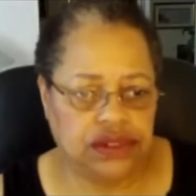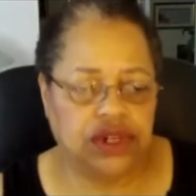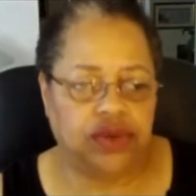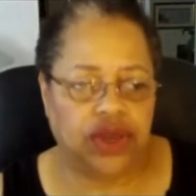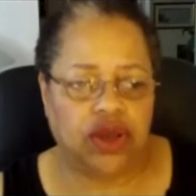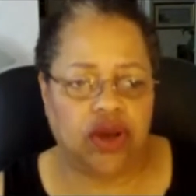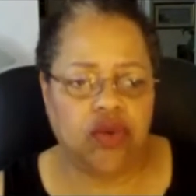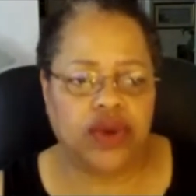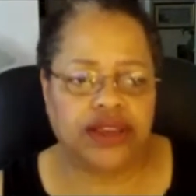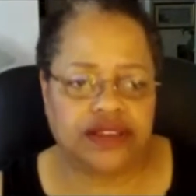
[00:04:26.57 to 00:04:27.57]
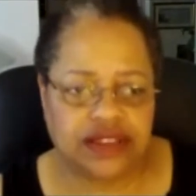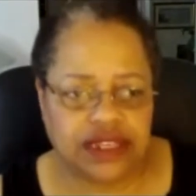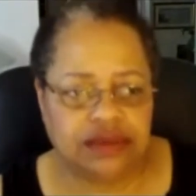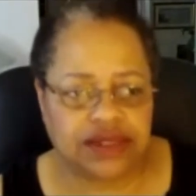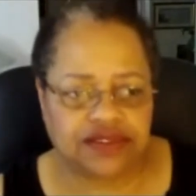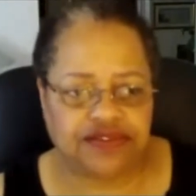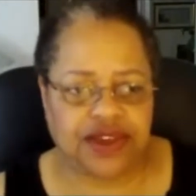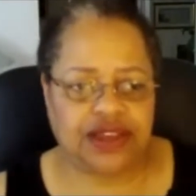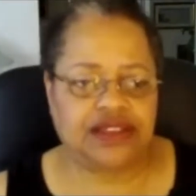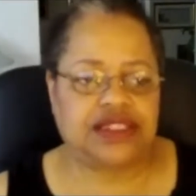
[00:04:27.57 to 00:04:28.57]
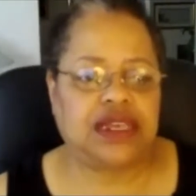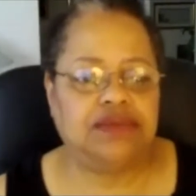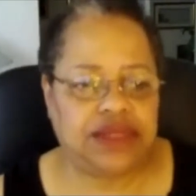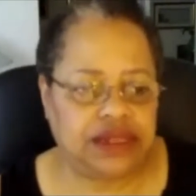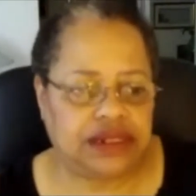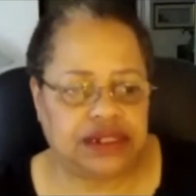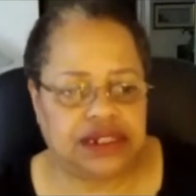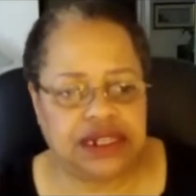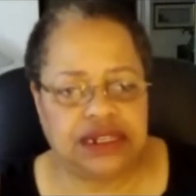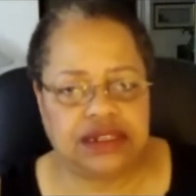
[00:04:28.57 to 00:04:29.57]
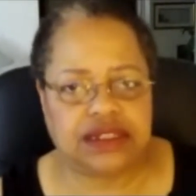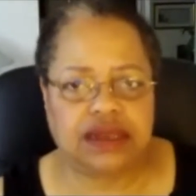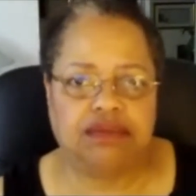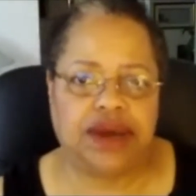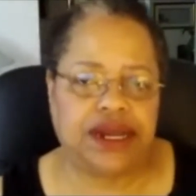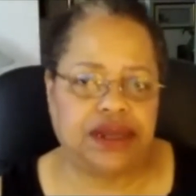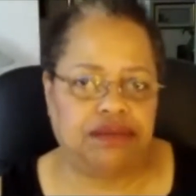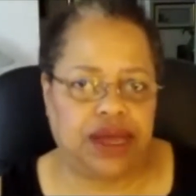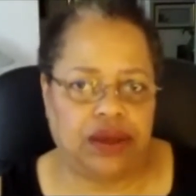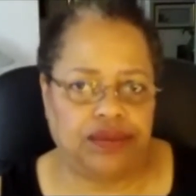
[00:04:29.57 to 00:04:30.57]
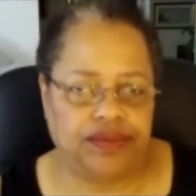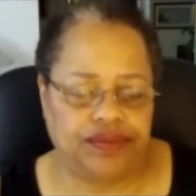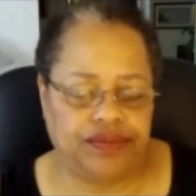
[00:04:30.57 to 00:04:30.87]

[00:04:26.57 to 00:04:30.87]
You know, we always seem to find something to tease somebody about.